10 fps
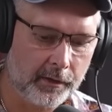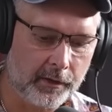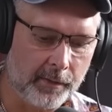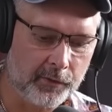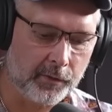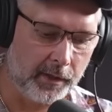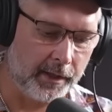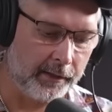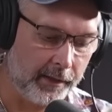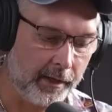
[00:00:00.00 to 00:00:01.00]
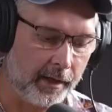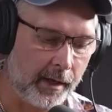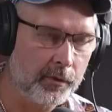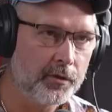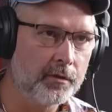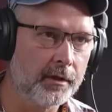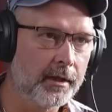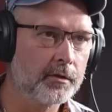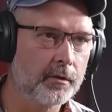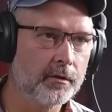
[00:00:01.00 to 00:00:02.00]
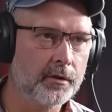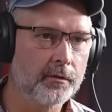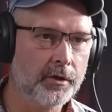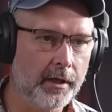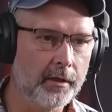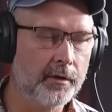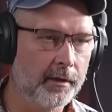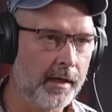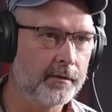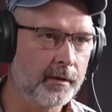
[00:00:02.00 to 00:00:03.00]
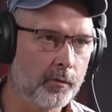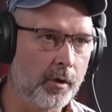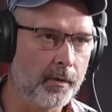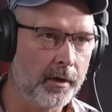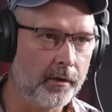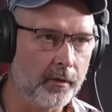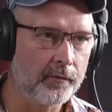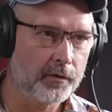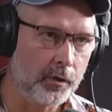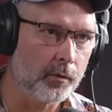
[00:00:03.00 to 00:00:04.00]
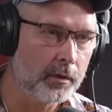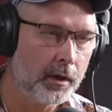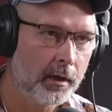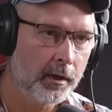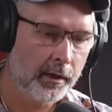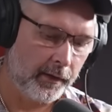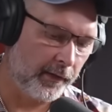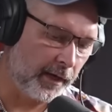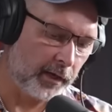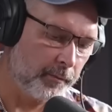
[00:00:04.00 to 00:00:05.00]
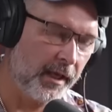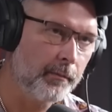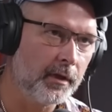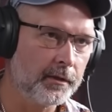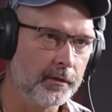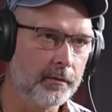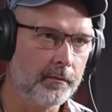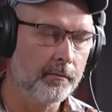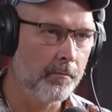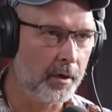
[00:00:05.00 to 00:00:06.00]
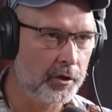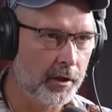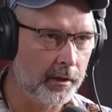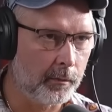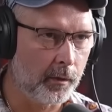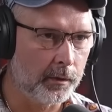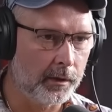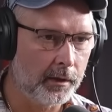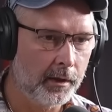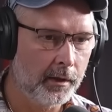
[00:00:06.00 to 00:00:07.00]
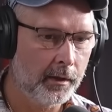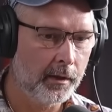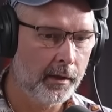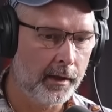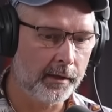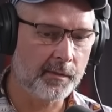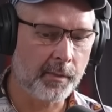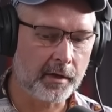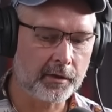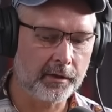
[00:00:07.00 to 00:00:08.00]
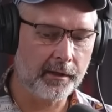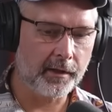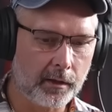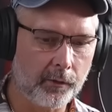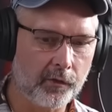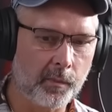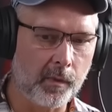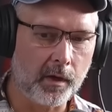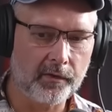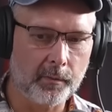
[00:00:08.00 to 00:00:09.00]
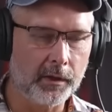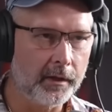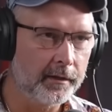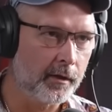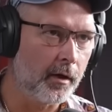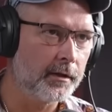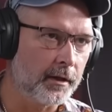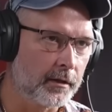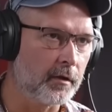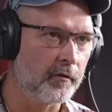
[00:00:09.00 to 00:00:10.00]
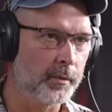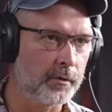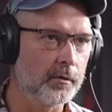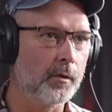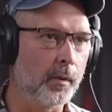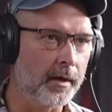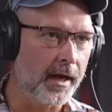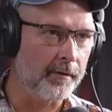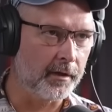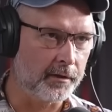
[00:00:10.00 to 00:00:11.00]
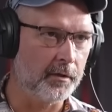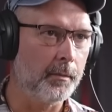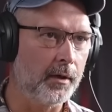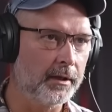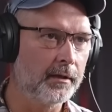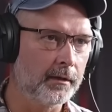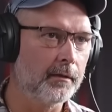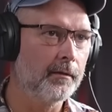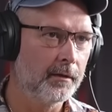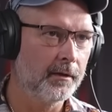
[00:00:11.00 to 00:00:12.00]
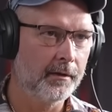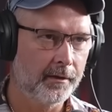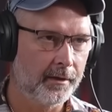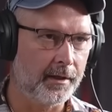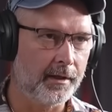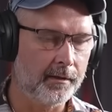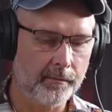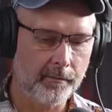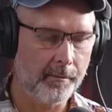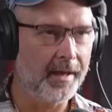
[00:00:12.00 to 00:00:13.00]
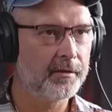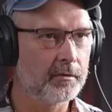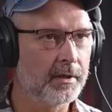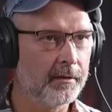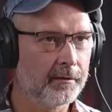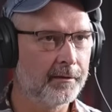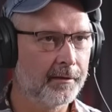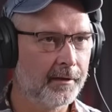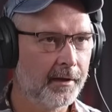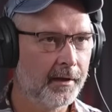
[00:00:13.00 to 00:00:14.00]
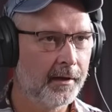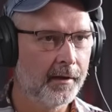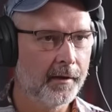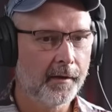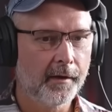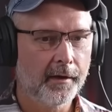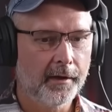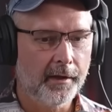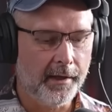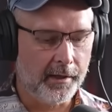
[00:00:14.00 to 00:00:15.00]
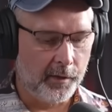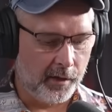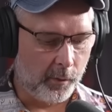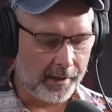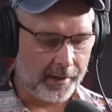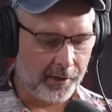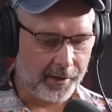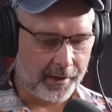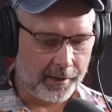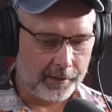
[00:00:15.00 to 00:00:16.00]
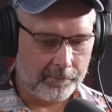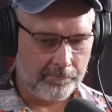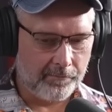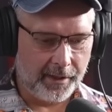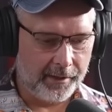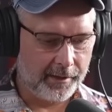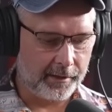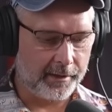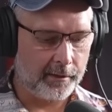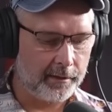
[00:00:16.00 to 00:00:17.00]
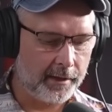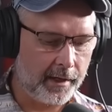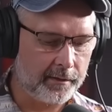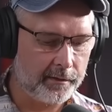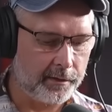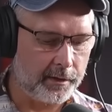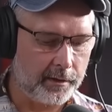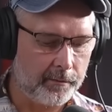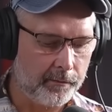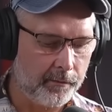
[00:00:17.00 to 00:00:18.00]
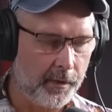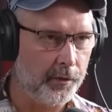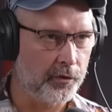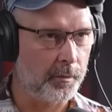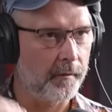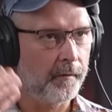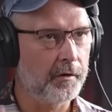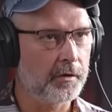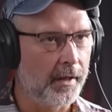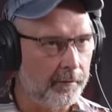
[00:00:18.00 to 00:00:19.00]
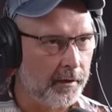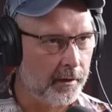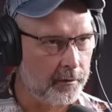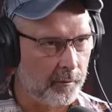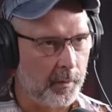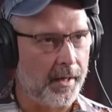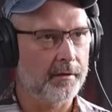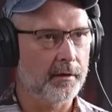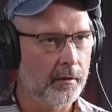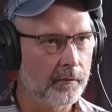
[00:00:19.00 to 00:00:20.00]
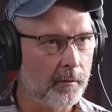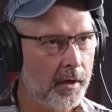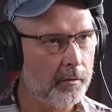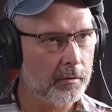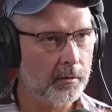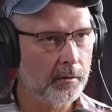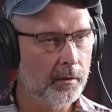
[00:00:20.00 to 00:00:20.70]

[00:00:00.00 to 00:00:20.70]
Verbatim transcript: come to mind. Yeah, I would use electrons to change the elastic properties of stone, and then I'd be able to machine and mold it Mm. And especially looks plausible in the context of Peru, where you have this, you know, polygonal uh, masonry. Mm-hmm. And, you know, when I look at it, it clearly has, uh, you know, superficial evidence of plastic deformation.